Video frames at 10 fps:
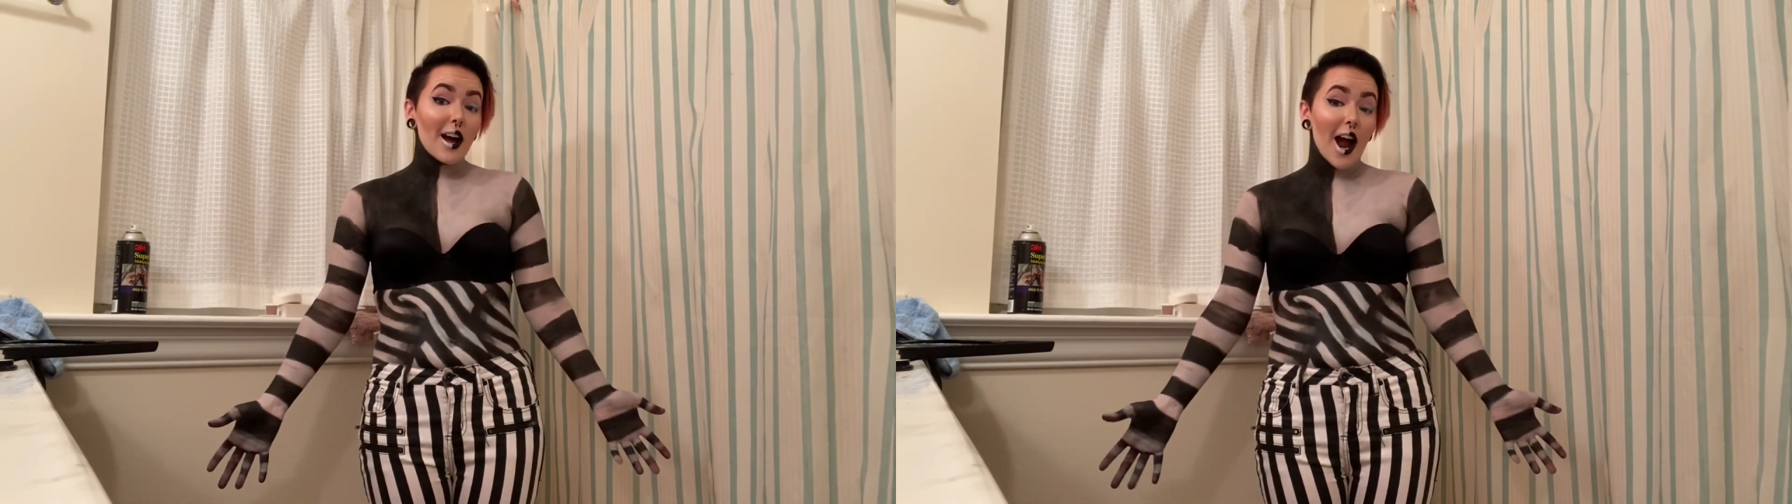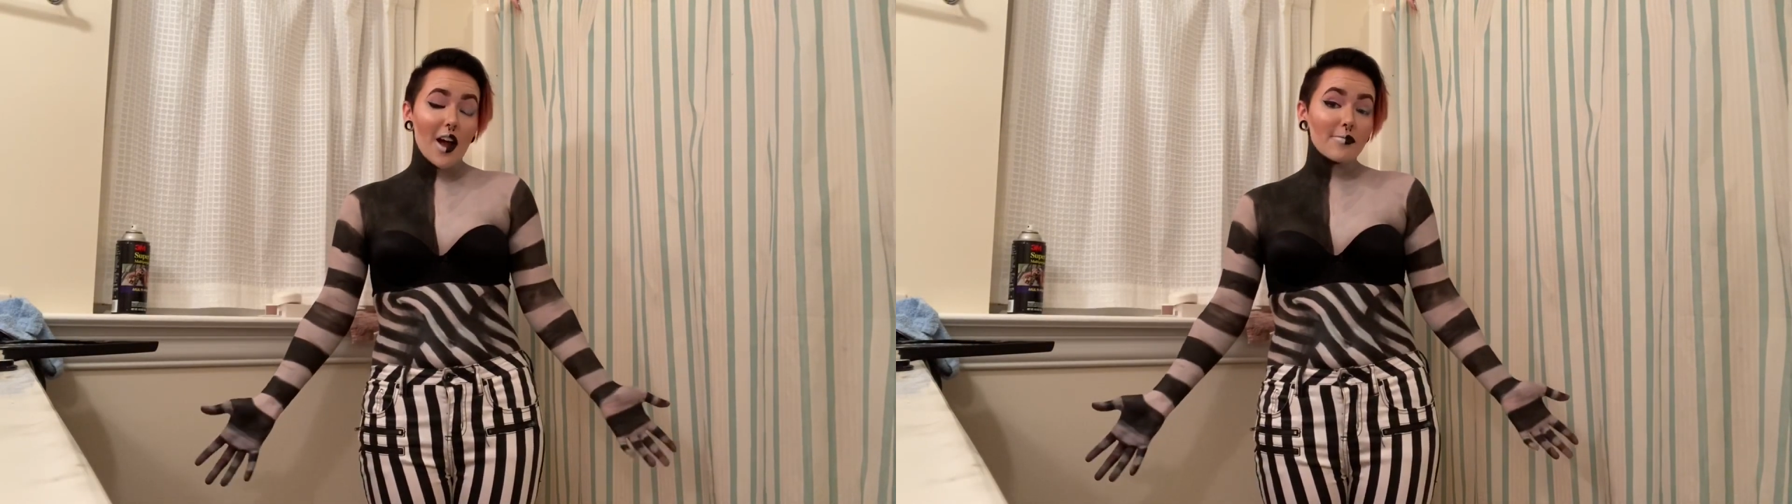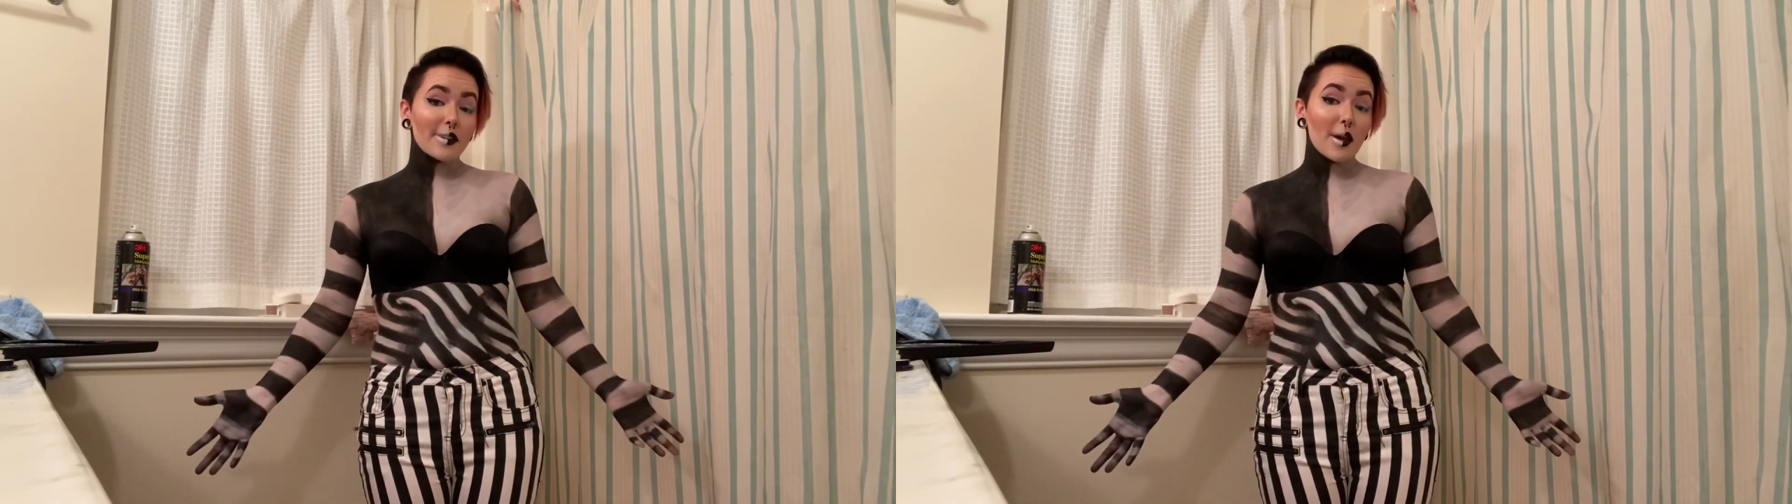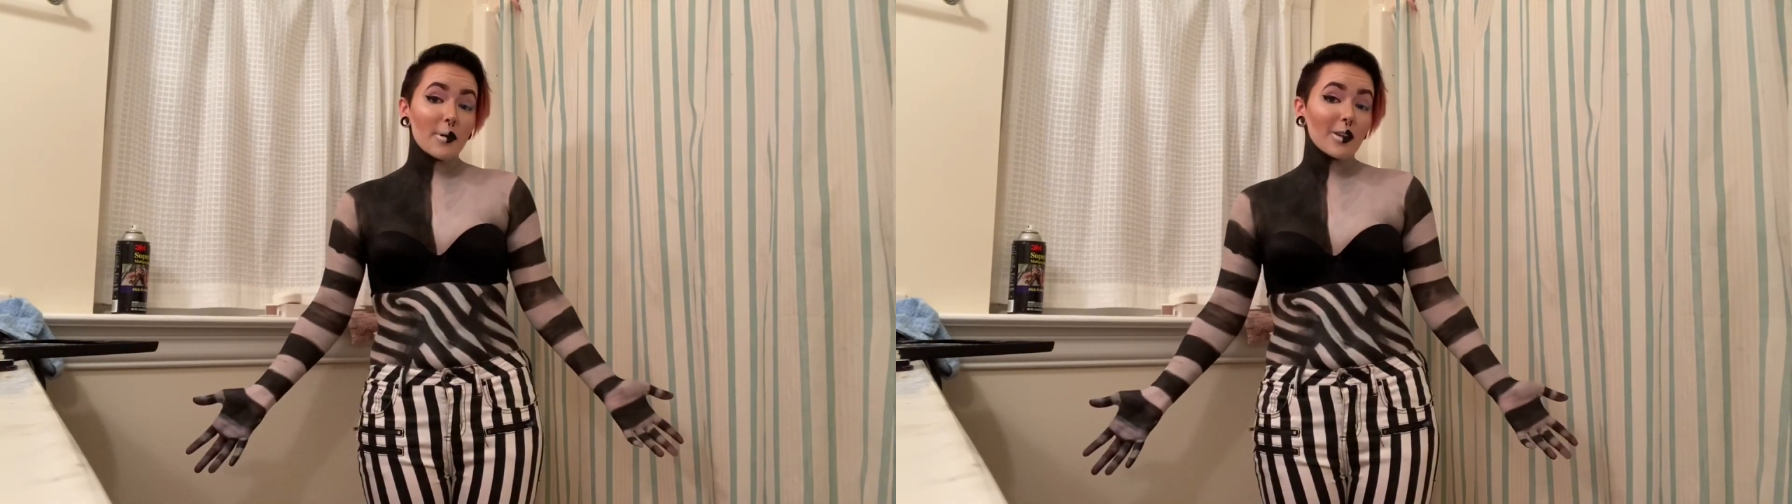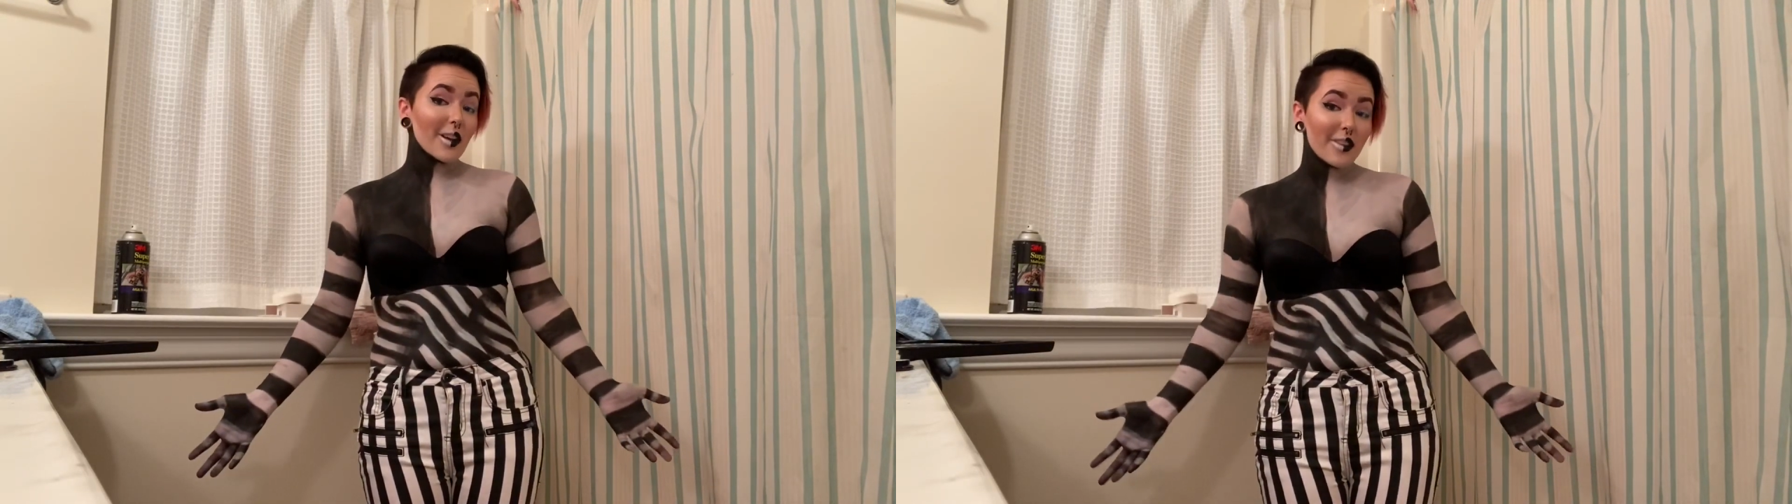I haven't been able
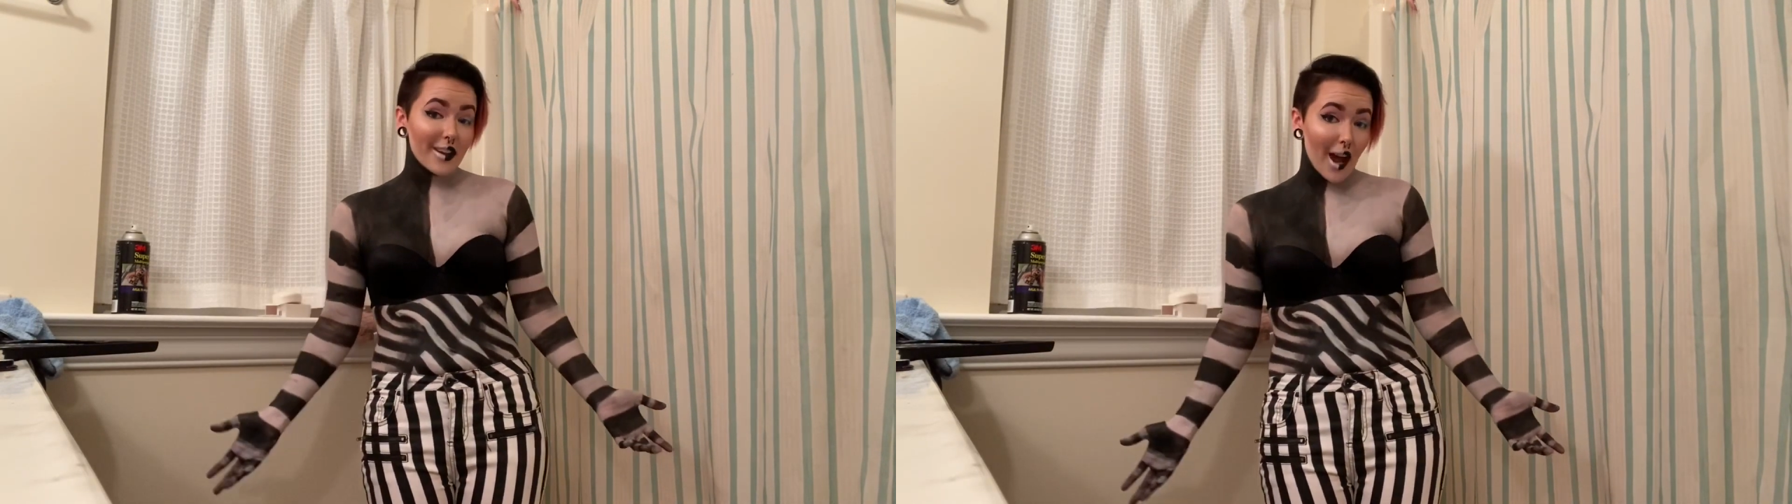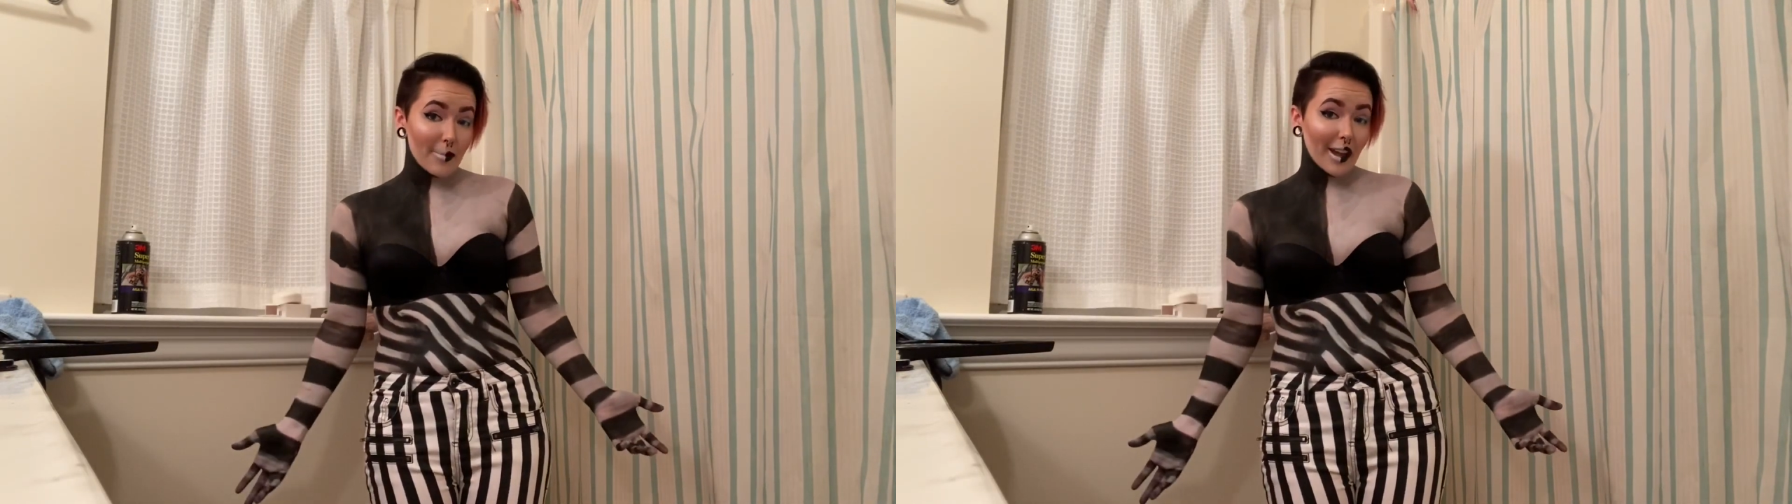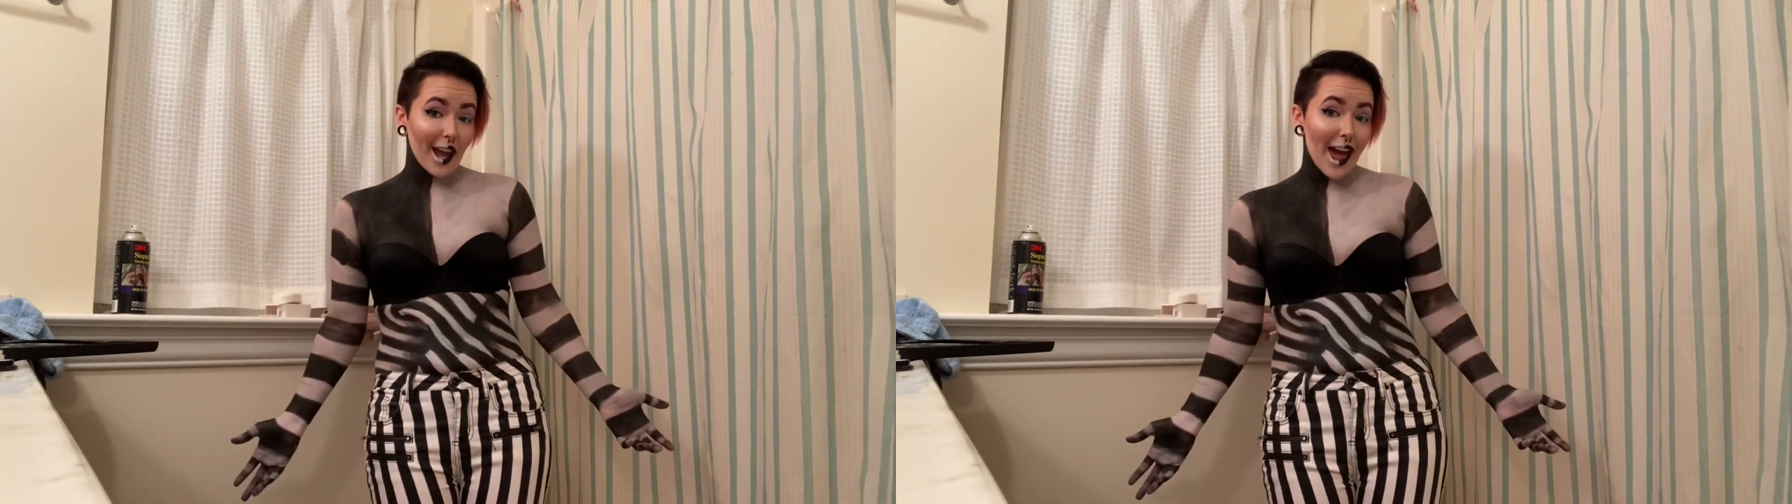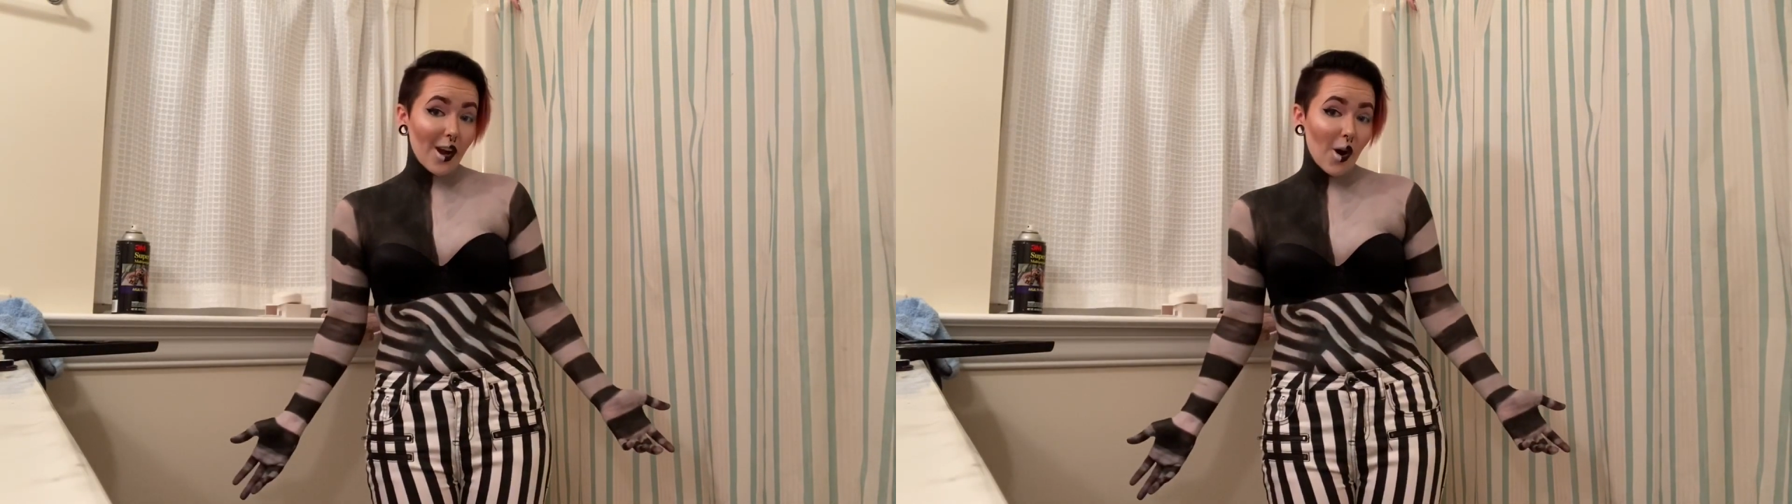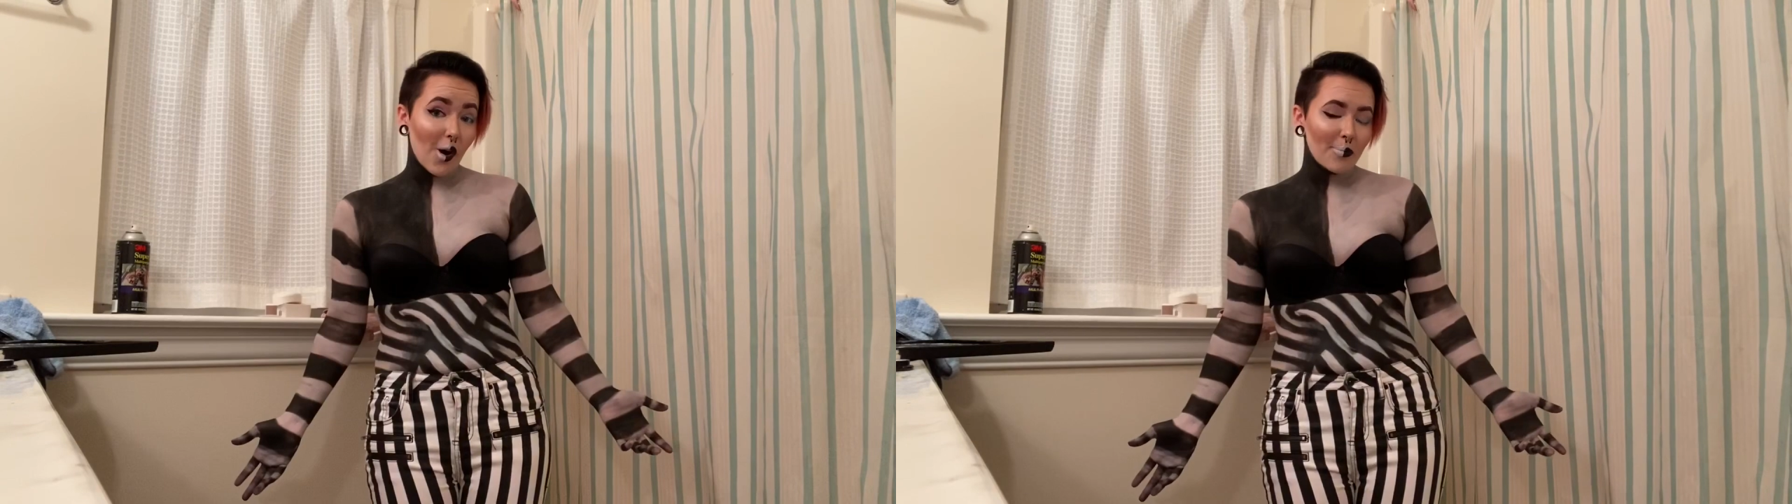to look at the time, like, at
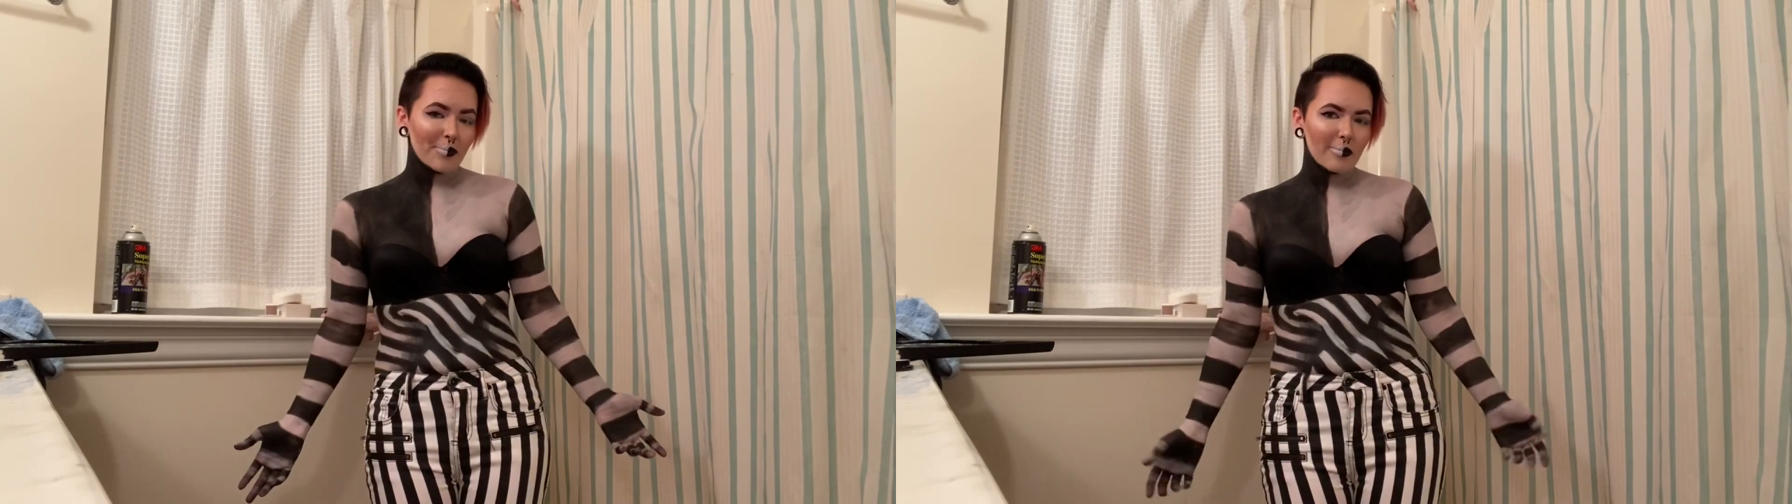all.